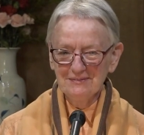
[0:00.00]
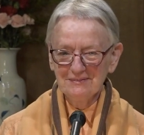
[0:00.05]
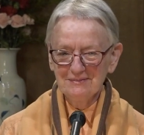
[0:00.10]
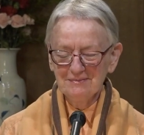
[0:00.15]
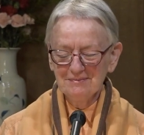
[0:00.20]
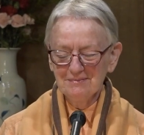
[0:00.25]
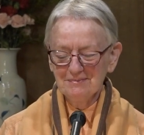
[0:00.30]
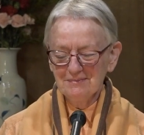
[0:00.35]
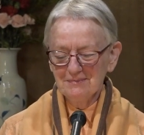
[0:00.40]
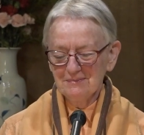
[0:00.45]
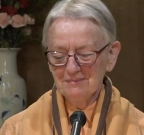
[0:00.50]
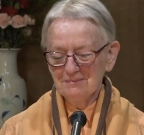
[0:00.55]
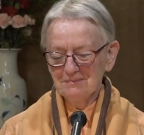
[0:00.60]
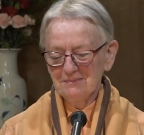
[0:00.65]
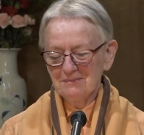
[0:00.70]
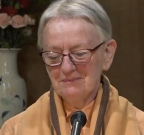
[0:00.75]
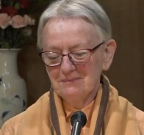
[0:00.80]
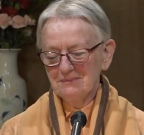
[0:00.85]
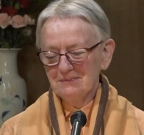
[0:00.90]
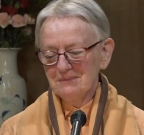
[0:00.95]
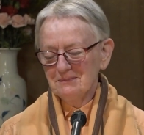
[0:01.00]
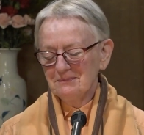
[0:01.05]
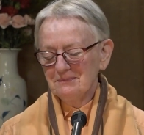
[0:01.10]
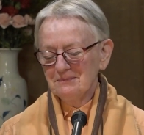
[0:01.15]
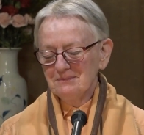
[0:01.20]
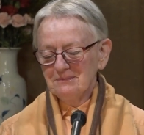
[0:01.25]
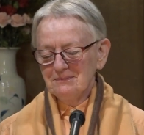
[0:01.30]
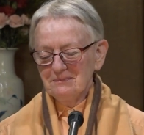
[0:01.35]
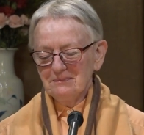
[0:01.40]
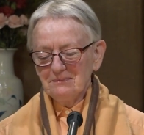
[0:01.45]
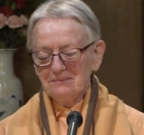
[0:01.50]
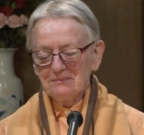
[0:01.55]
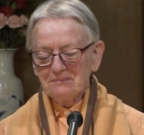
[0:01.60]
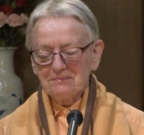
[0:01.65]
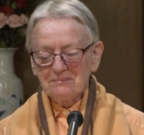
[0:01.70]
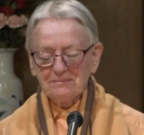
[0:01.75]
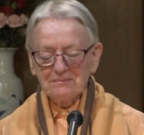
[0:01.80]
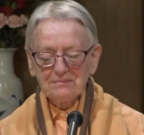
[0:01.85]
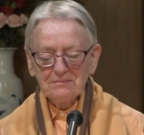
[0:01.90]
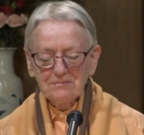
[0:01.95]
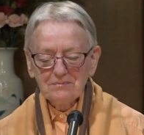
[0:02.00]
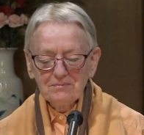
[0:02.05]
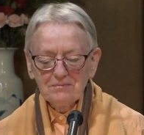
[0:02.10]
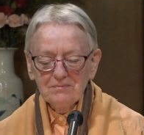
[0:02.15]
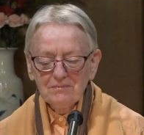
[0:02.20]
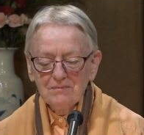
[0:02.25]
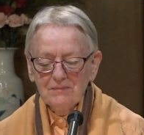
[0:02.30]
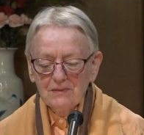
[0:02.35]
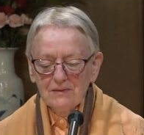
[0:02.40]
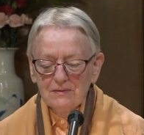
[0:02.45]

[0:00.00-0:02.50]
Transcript: No one is speaking in this clip.